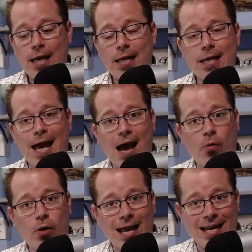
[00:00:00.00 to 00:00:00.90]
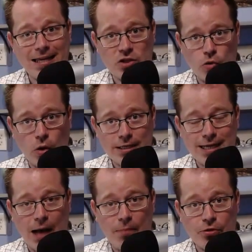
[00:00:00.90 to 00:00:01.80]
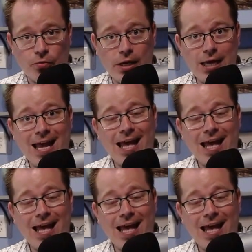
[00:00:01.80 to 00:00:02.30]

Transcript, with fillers: Now we're getting into our top three,